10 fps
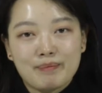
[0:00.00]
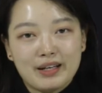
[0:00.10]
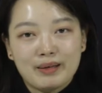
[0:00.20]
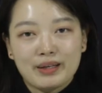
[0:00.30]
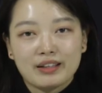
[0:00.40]

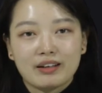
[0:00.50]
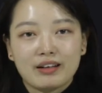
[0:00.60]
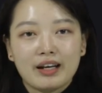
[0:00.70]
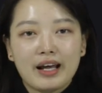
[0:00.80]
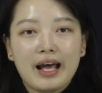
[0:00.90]
millimeter,
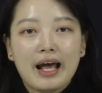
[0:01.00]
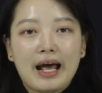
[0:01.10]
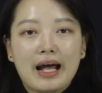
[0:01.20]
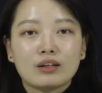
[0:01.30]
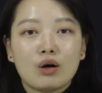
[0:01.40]

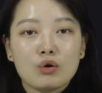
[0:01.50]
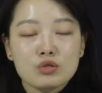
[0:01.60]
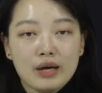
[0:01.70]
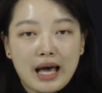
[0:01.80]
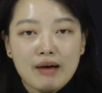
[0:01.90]
and
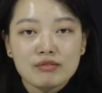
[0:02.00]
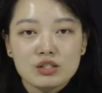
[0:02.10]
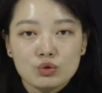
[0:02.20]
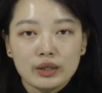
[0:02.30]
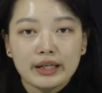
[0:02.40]
also have
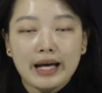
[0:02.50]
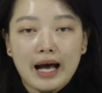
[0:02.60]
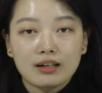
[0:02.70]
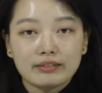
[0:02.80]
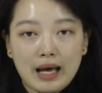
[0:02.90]
3
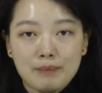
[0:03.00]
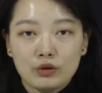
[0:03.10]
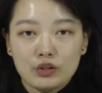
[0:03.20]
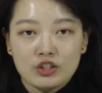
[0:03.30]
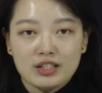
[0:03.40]
color
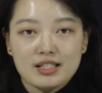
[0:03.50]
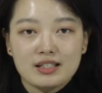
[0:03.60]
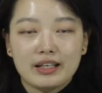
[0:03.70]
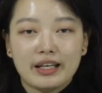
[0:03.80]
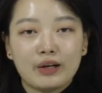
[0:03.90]
temperatures:
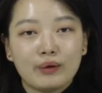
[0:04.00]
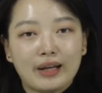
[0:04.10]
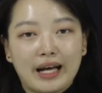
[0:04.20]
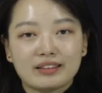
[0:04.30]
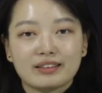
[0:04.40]
yellow
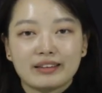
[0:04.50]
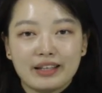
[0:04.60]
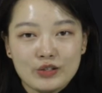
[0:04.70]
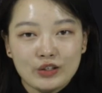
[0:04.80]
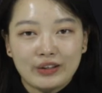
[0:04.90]
light,
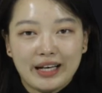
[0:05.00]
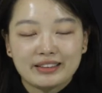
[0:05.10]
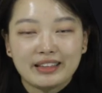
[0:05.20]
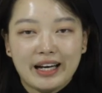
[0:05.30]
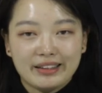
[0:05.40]
natural
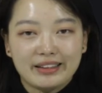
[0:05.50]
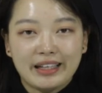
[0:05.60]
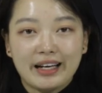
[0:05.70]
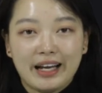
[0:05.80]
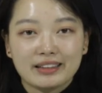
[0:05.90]
light, and
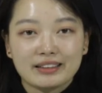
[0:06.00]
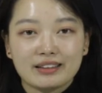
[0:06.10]
daylight.